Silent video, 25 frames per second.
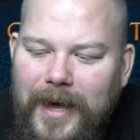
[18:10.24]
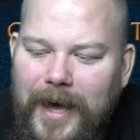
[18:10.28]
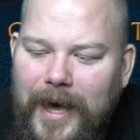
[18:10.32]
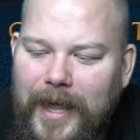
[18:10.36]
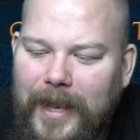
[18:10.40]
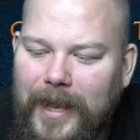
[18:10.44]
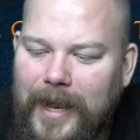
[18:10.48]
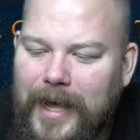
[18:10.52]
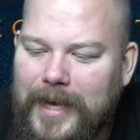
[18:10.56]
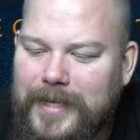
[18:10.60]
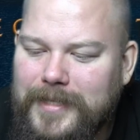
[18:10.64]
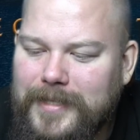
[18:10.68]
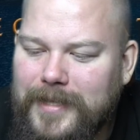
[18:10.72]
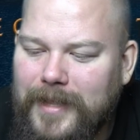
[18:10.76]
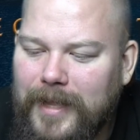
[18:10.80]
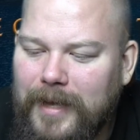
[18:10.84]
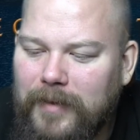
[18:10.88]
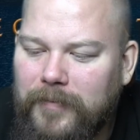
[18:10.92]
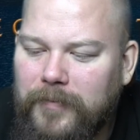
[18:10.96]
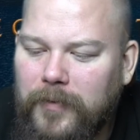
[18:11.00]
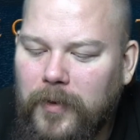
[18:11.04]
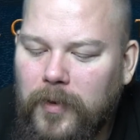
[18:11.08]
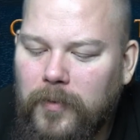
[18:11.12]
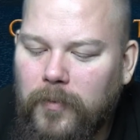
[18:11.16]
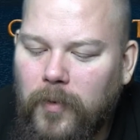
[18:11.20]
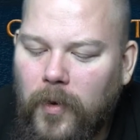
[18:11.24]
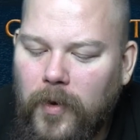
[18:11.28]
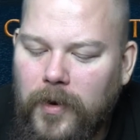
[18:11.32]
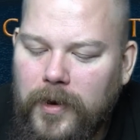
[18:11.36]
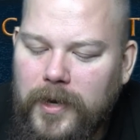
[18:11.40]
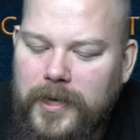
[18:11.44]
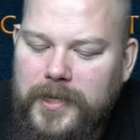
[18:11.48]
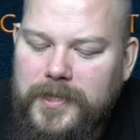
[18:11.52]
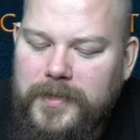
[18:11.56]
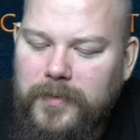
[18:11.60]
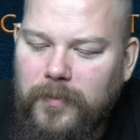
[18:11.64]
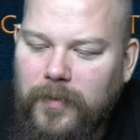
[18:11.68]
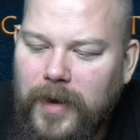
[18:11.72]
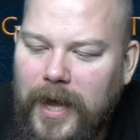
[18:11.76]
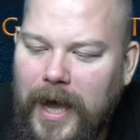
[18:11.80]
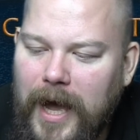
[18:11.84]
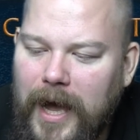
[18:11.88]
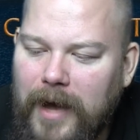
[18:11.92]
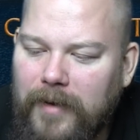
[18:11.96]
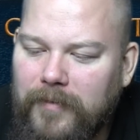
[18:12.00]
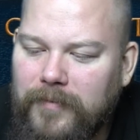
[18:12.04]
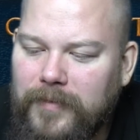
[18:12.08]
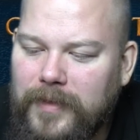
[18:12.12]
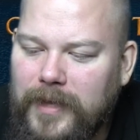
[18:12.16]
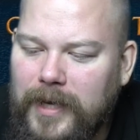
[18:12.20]
And lastly, for the warriors, we
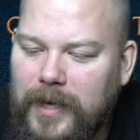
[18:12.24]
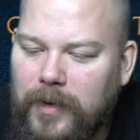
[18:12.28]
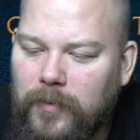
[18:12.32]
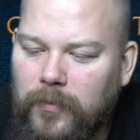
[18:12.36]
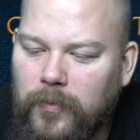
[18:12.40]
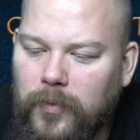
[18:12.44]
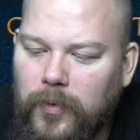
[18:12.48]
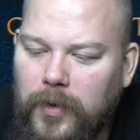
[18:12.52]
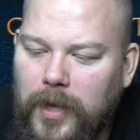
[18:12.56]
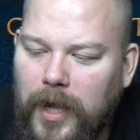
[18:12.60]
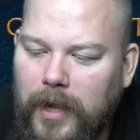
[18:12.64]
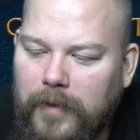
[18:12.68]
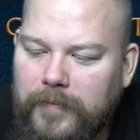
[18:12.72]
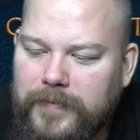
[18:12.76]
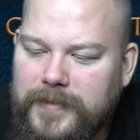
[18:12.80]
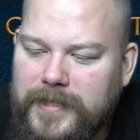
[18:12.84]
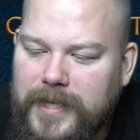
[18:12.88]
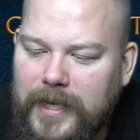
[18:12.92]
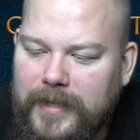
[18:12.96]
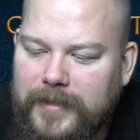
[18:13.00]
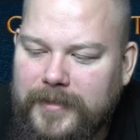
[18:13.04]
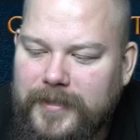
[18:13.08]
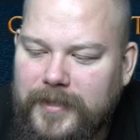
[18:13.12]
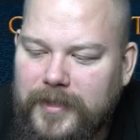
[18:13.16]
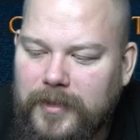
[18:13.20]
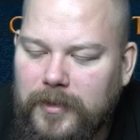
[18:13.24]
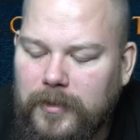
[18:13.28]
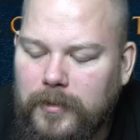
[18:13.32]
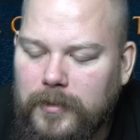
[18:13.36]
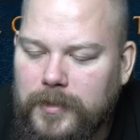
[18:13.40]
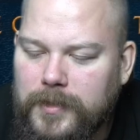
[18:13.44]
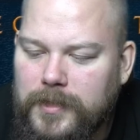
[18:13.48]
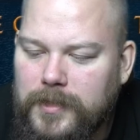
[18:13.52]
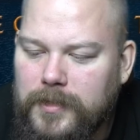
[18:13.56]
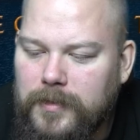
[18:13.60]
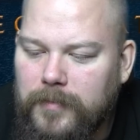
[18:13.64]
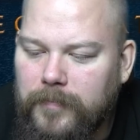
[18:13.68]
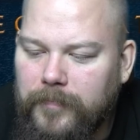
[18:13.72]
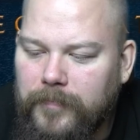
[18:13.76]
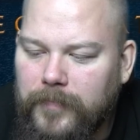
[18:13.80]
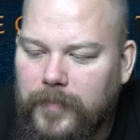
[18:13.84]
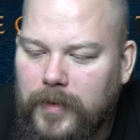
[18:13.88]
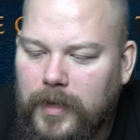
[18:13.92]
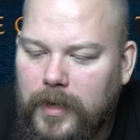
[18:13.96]
have the Wood Elf Sentinels.